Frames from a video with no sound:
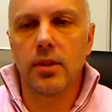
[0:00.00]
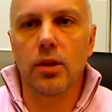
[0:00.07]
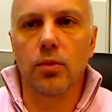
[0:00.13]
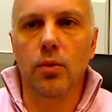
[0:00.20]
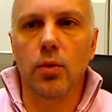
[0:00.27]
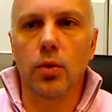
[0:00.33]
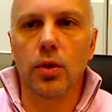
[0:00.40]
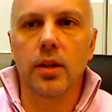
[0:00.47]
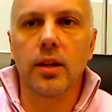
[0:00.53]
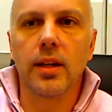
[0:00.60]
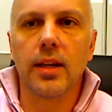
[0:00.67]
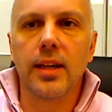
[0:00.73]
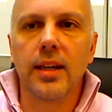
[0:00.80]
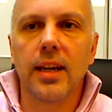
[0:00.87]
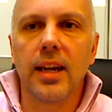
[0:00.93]
your ruler
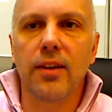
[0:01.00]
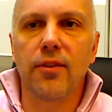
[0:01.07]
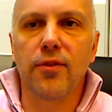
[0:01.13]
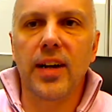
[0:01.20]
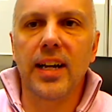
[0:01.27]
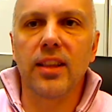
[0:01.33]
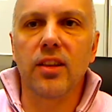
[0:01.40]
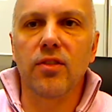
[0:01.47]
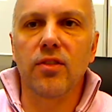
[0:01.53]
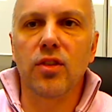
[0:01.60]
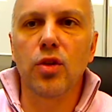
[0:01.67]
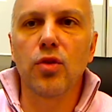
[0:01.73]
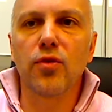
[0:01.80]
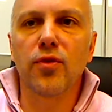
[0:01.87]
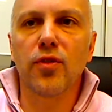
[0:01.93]
and find the
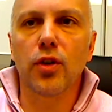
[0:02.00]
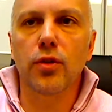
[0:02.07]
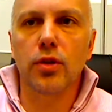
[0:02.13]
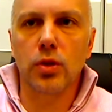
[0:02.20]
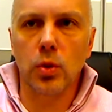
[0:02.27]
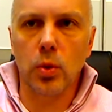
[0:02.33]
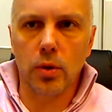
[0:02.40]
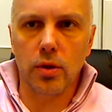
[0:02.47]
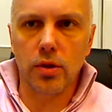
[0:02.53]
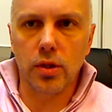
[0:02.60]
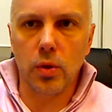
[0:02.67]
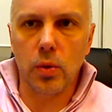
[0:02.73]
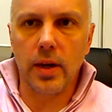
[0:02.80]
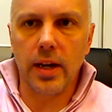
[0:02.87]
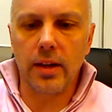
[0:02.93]
two furthest
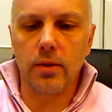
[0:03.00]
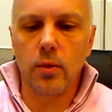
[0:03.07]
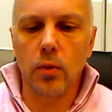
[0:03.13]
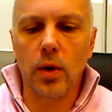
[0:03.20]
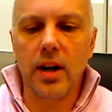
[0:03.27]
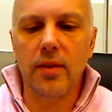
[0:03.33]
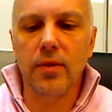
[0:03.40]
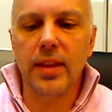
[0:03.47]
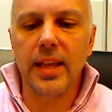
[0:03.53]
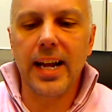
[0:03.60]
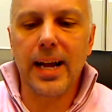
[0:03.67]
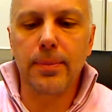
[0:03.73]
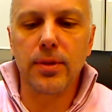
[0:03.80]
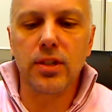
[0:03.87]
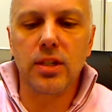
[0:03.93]
corners away, whatever that
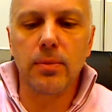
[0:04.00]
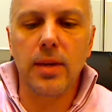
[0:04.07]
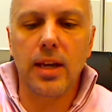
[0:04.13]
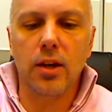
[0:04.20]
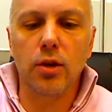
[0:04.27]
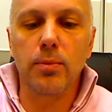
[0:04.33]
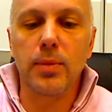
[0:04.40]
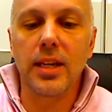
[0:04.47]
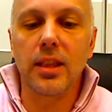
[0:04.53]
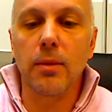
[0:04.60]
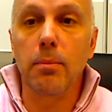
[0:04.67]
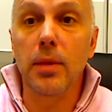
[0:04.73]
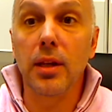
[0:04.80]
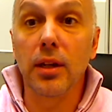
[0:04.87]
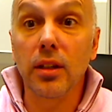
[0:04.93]
happens to be. It could be in
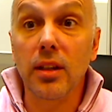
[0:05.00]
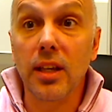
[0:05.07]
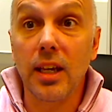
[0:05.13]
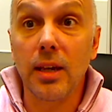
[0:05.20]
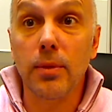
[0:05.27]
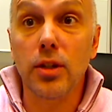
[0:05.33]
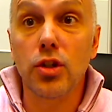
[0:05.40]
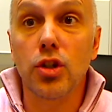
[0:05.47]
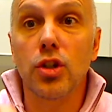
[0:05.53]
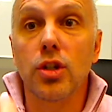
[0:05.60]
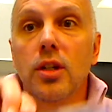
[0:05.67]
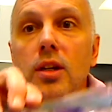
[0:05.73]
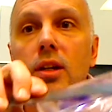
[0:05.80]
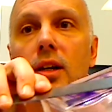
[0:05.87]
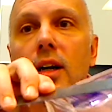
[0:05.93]
the middle of the image,
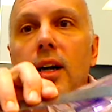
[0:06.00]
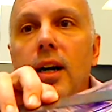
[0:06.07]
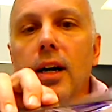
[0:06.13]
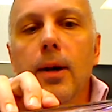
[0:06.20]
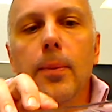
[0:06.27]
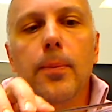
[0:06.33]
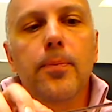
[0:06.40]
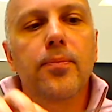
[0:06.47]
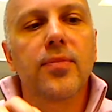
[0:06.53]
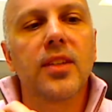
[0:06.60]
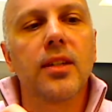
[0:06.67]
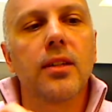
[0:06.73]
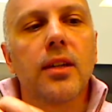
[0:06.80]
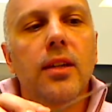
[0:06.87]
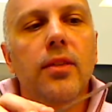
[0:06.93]
um,
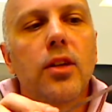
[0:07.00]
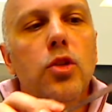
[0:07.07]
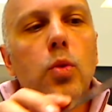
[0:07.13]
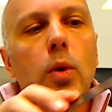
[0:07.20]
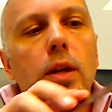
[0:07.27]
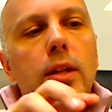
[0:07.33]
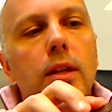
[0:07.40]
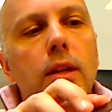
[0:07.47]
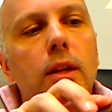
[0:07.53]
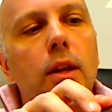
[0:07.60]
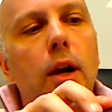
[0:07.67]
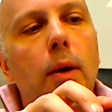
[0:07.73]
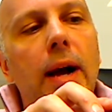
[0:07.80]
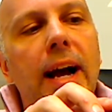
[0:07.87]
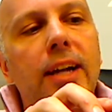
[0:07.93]
and this one, you
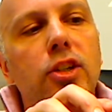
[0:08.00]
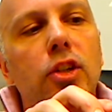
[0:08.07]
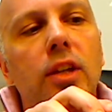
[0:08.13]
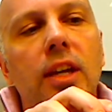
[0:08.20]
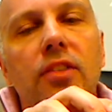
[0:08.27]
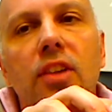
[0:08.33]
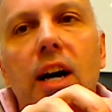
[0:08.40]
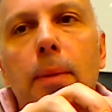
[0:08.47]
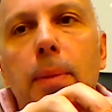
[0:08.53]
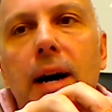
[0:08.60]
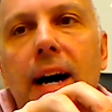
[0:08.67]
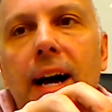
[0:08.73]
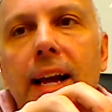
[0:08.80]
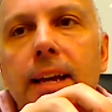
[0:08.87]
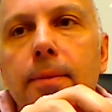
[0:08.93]
know, actually it's up
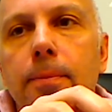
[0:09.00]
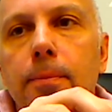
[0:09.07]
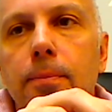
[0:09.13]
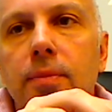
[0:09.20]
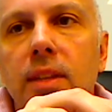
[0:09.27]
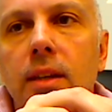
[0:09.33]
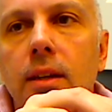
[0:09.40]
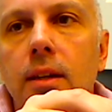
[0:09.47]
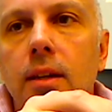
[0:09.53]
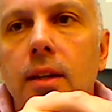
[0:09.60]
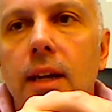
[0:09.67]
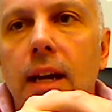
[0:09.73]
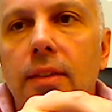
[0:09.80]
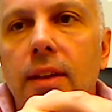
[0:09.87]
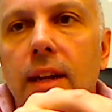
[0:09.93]
high
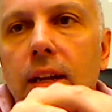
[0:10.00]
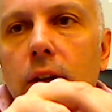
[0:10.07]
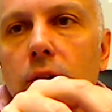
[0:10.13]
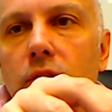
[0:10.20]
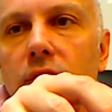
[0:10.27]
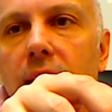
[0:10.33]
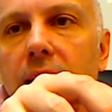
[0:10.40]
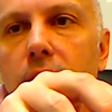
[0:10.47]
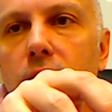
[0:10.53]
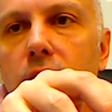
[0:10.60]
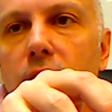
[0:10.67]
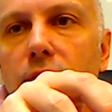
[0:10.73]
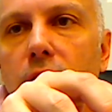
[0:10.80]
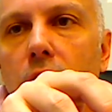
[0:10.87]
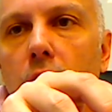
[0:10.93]
and then it goes down to
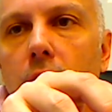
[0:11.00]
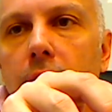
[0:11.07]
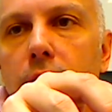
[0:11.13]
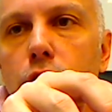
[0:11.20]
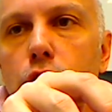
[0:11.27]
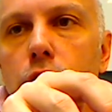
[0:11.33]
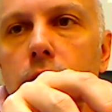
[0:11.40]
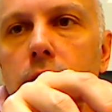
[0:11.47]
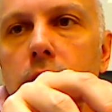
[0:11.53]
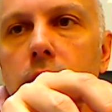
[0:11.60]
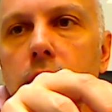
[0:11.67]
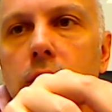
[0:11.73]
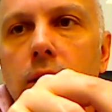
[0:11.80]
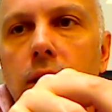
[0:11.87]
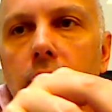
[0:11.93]
the far edge
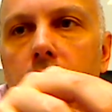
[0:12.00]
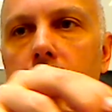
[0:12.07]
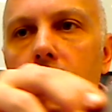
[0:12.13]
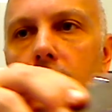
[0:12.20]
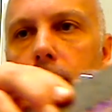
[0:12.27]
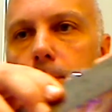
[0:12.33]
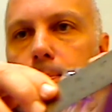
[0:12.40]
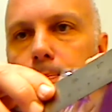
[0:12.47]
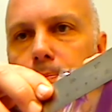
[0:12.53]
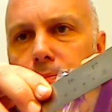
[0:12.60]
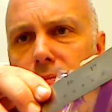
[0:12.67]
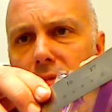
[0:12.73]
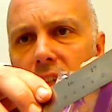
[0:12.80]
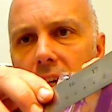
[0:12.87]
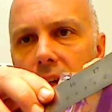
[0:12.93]
uh,
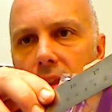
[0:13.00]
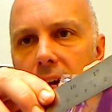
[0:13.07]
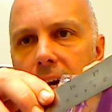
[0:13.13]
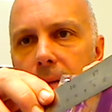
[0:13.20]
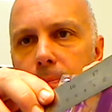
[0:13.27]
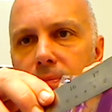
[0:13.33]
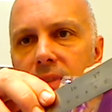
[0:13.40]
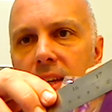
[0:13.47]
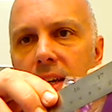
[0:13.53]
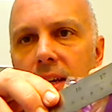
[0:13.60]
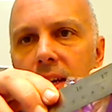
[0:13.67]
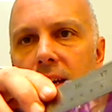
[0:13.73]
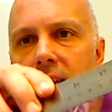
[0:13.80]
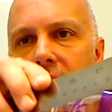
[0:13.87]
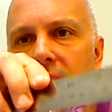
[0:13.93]
like that.
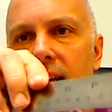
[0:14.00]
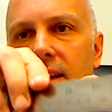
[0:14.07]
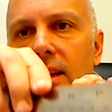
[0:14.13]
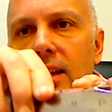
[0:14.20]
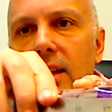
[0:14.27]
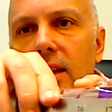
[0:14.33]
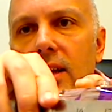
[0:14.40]
And